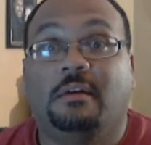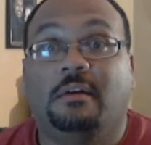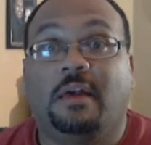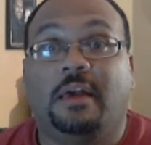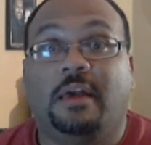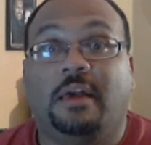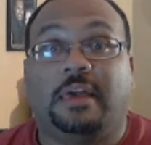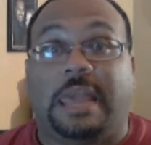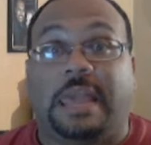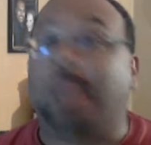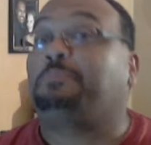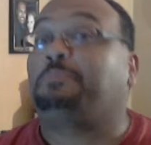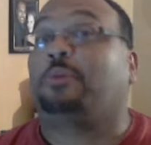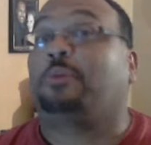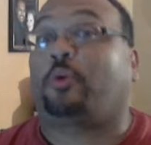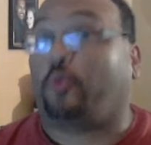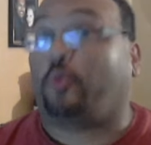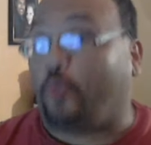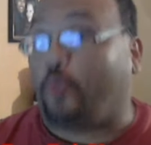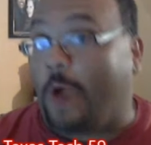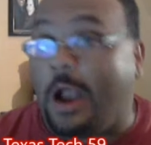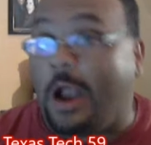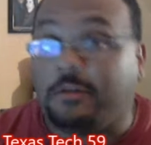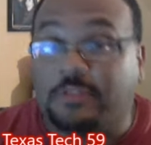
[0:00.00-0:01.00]
and keep the
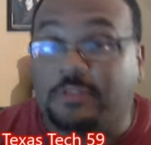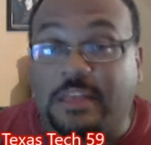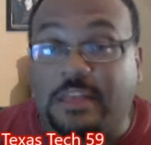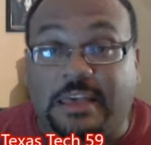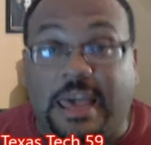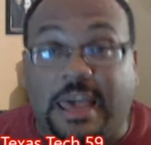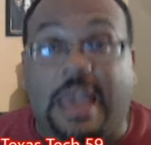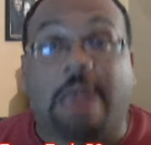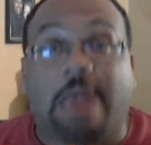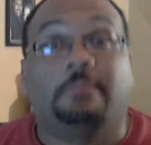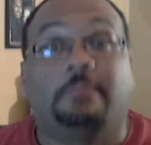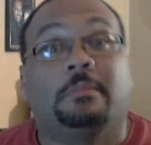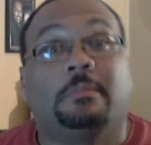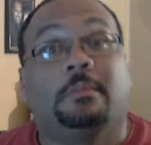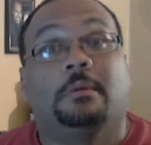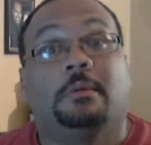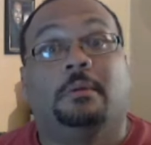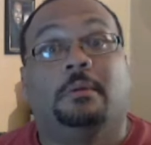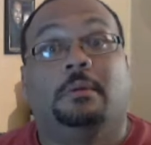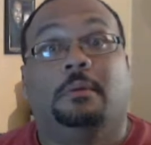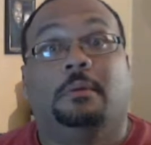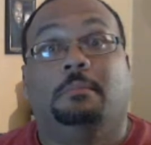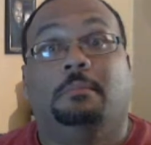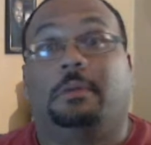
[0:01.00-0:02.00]
crowd in the game,
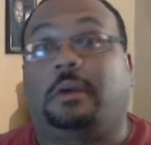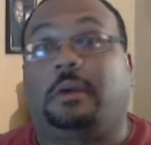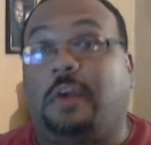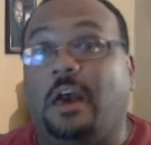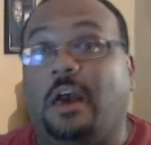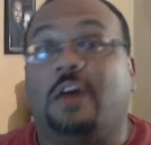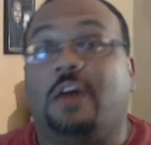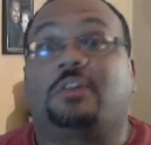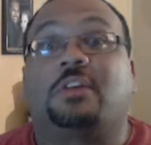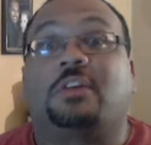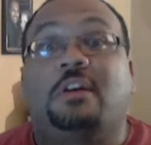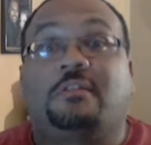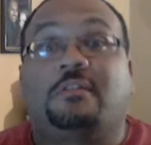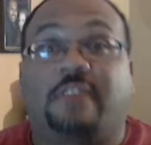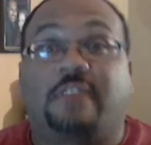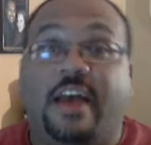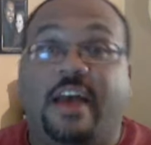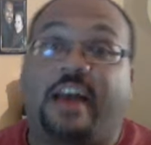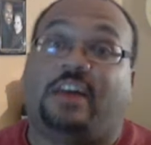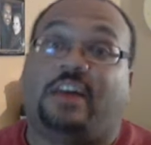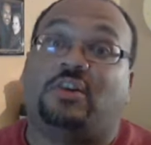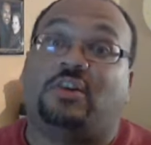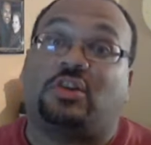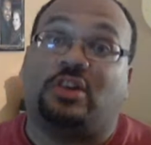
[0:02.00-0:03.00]
because
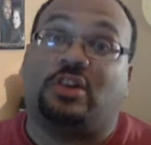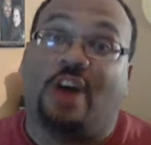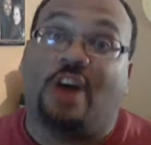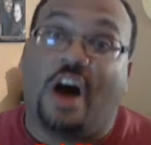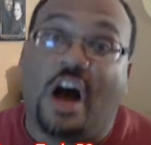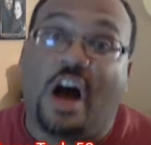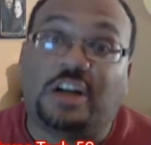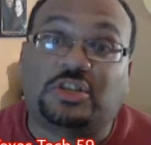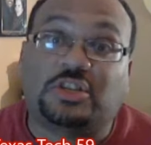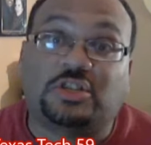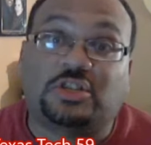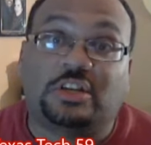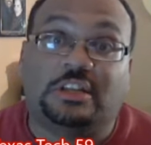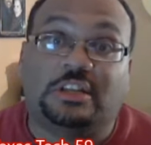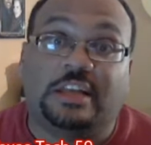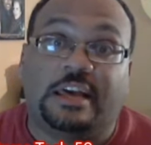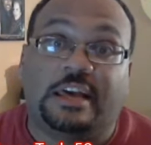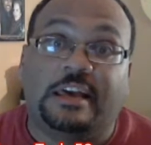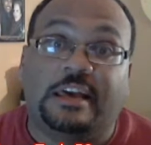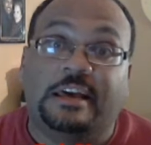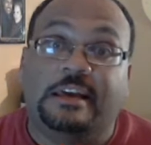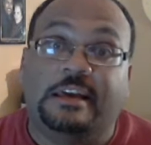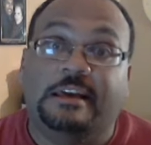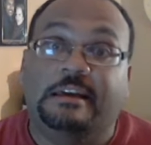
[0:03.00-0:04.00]
Tech is
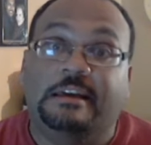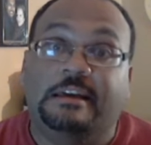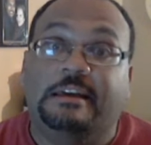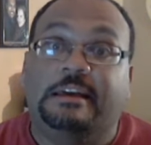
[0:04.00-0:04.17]
constantly